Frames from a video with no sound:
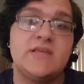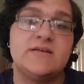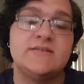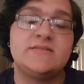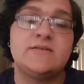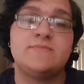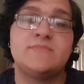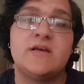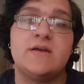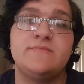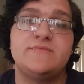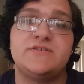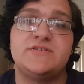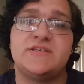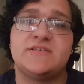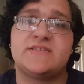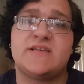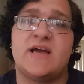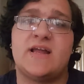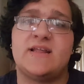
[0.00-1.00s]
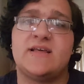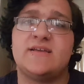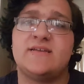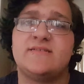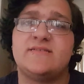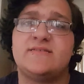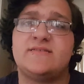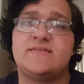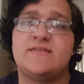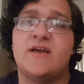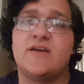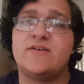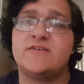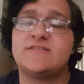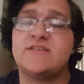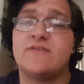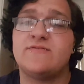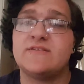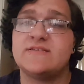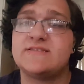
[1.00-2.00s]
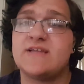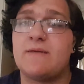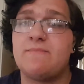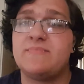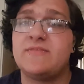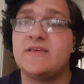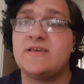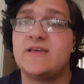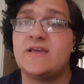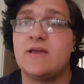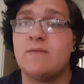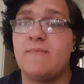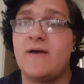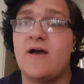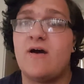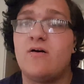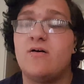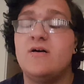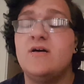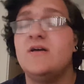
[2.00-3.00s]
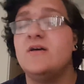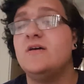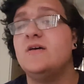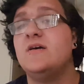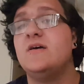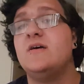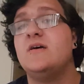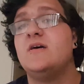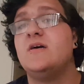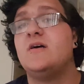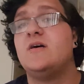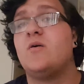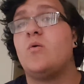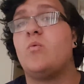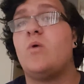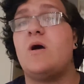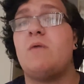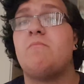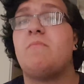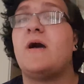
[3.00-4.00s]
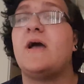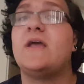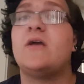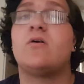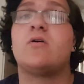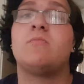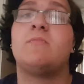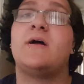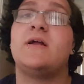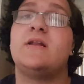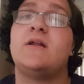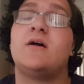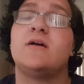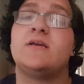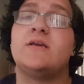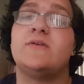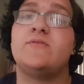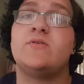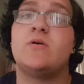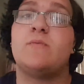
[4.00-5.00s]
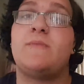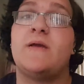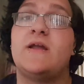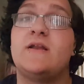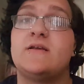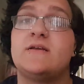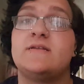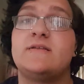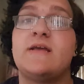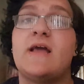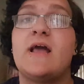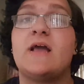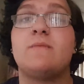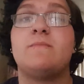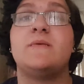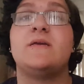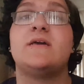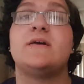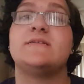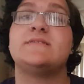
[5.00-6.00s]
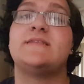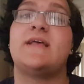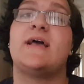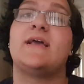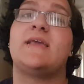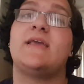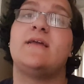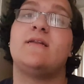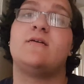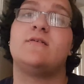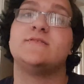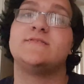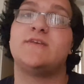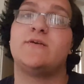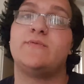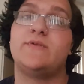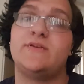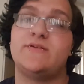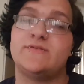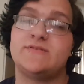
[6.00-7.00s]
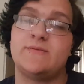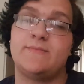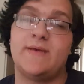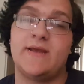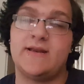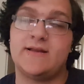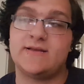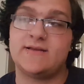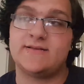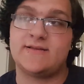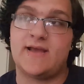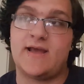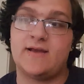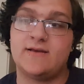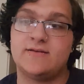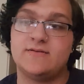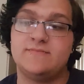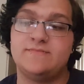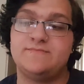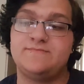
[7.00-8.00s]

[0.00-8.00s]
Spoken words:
Sometimes you just got to tell yourself to stop thinking about what might or might not give you a panic attack, because that can also induce a panic attack.